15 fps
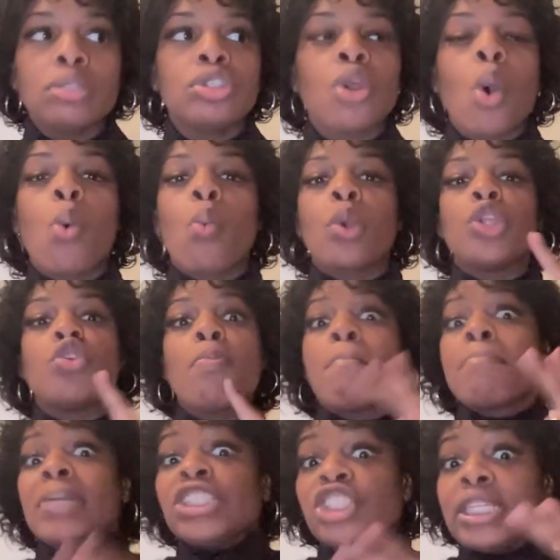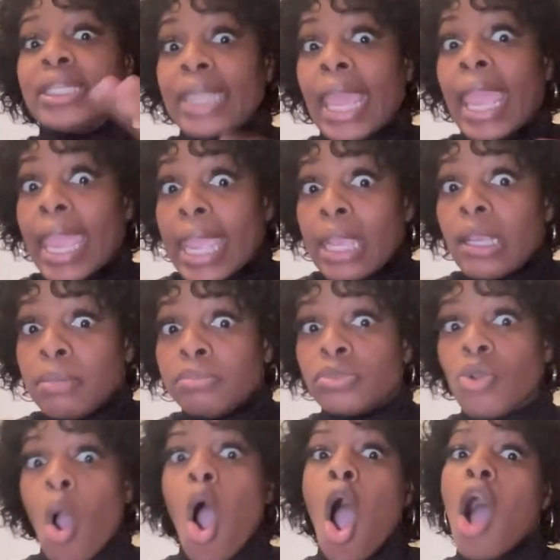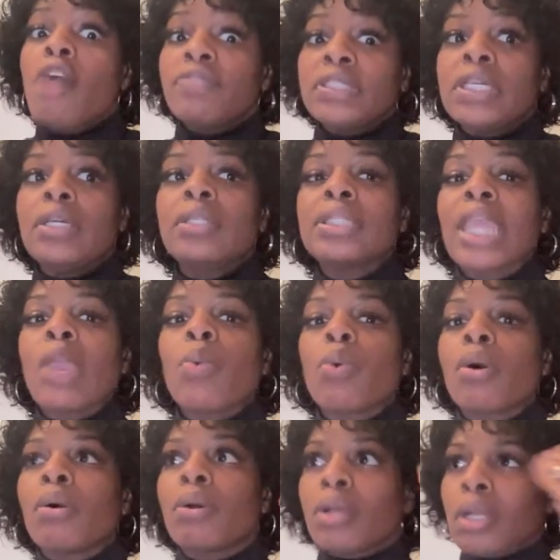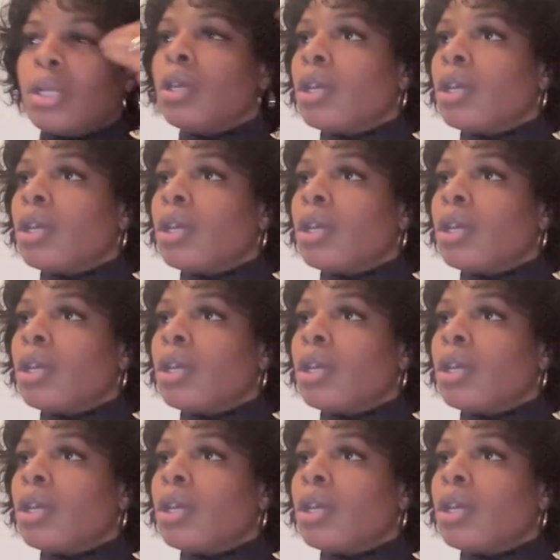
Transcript: So when you mention names, often they will,